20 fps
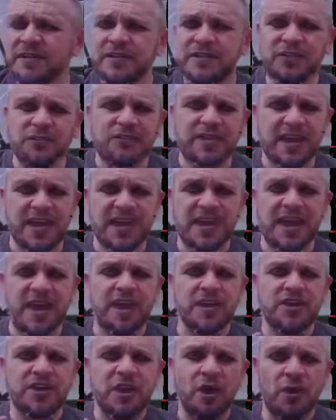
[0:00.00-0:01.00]
You
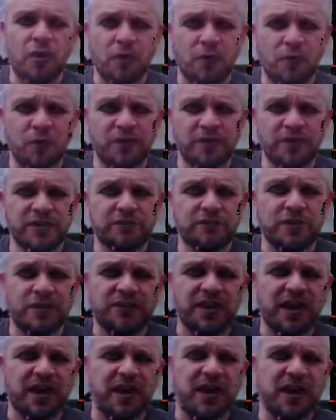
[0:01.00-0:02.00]
cannot know your
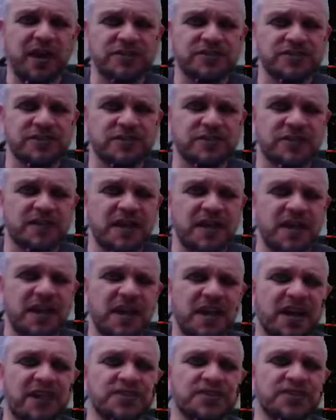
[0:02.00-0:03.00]
own unconscious.
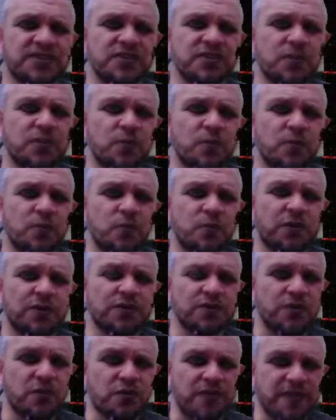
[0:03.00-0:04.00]
And so when
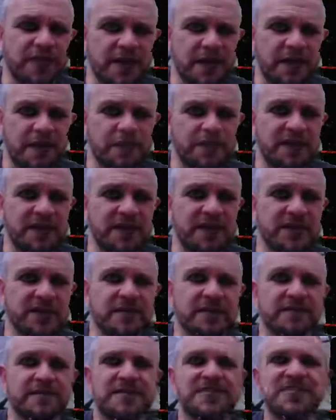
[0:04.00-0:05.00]
you go to therapy,
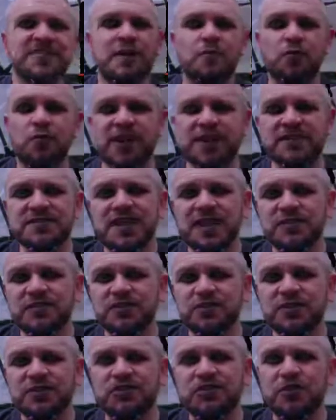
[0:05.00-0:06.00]
someone else has
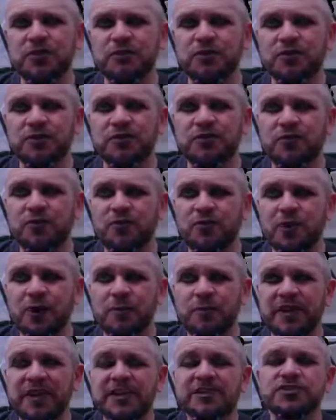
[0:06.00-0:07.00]
to interpret who you
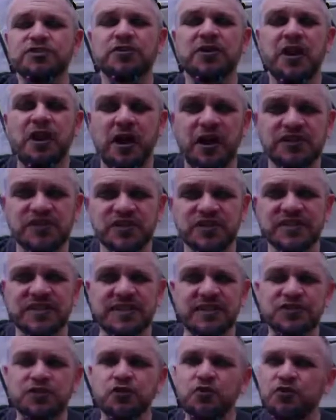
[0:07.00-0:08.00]
are because your unconscious
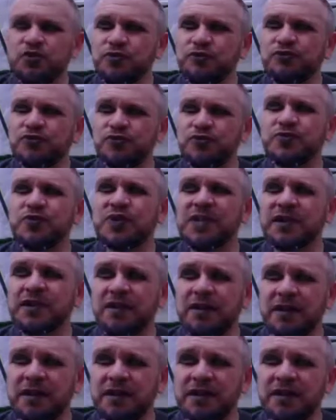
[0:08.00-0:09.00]
is who you truly
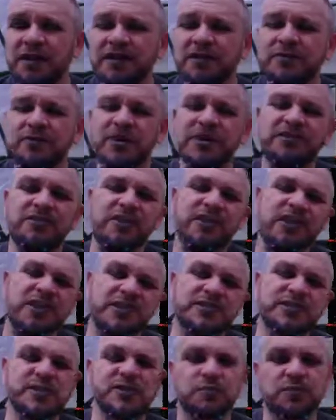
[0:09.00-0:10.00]
are. Well, your
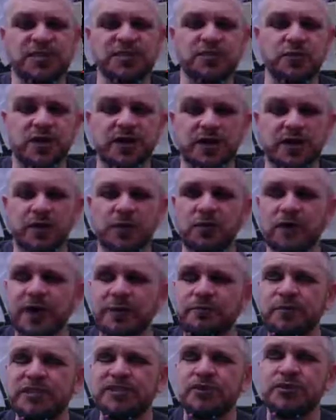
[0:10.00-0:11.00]
unconscious plus your ego,
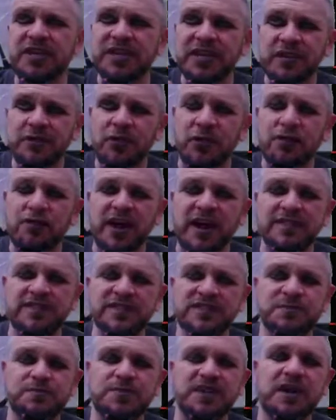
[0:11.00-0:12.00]
right? But your ego
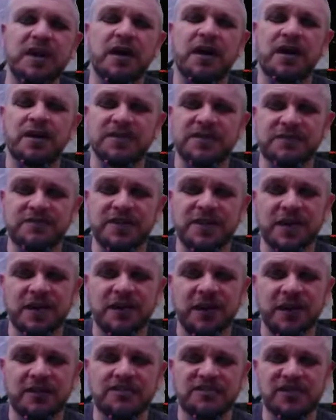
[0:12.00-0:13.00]
arises because of the
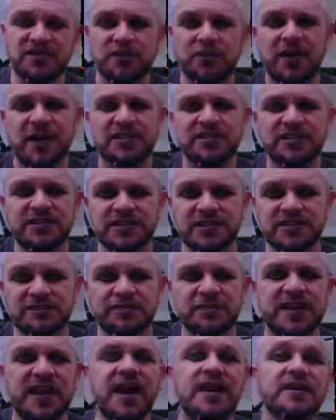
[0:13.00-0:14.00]
unconscious crashing into
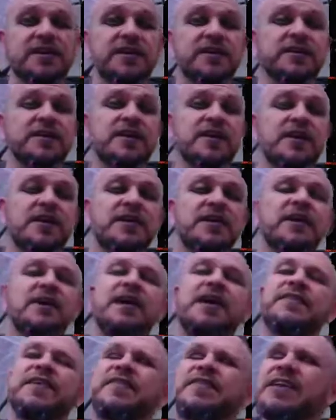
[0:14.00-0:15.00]
reality.
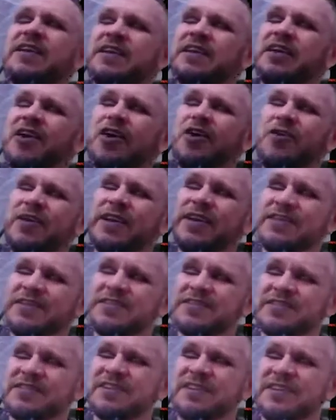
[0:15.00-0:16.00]
And then the ego
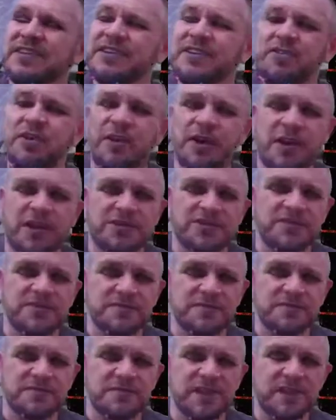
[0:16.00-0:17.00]
is your
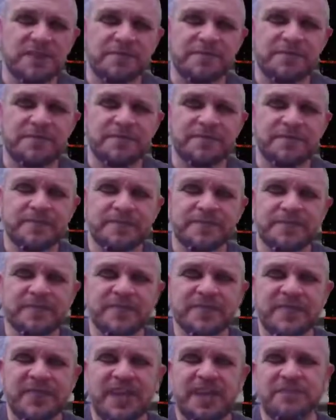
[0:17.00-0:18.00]
unconscious, um,
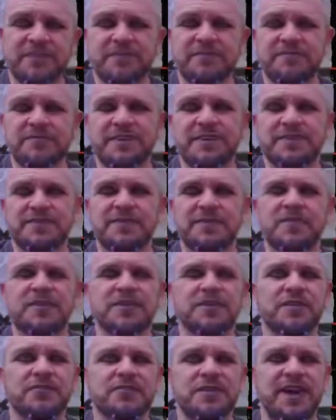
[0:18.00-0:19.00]
and it's
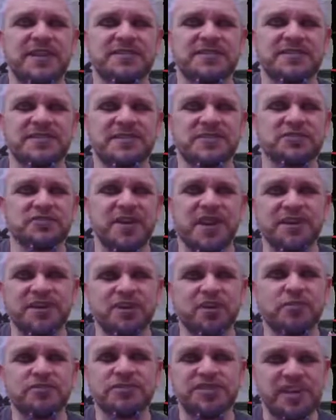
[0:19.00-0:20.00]
something that arises to try and
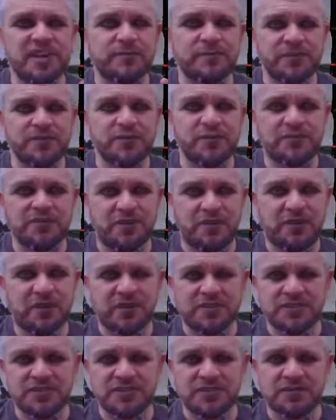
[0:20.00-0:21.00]
negotiate between your
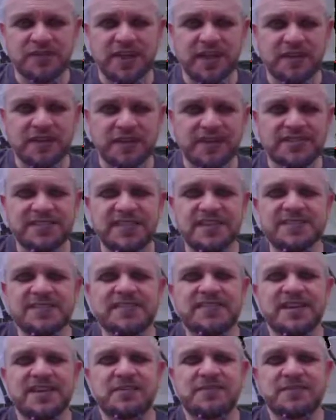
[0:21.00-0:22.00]
unconscious and reality. It takes
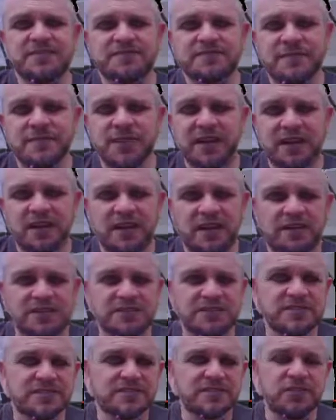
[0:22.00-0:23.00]
its energy from the
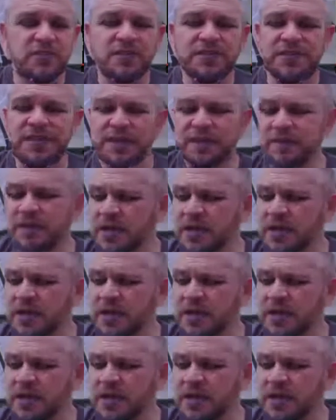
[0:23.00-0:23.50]
unconscious, the whole thing.